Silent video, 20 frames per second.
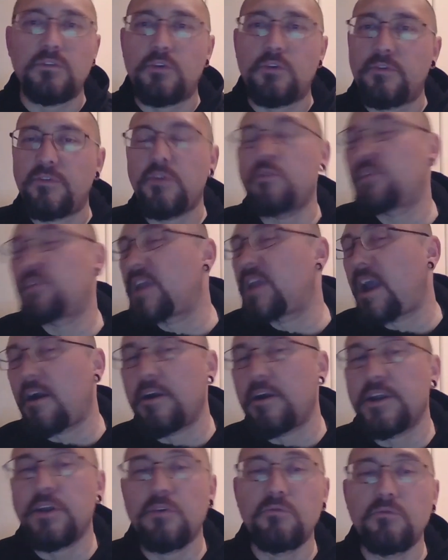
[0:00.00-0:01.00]
or if you'd
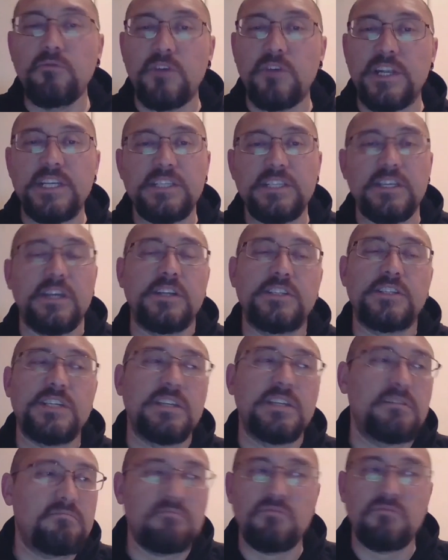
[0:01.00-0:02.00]
carried on
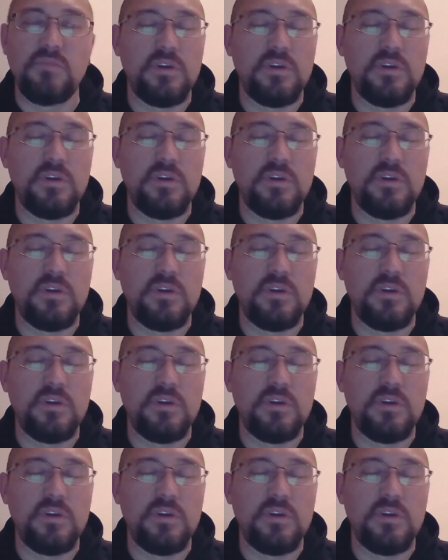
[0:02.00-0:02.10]
researching,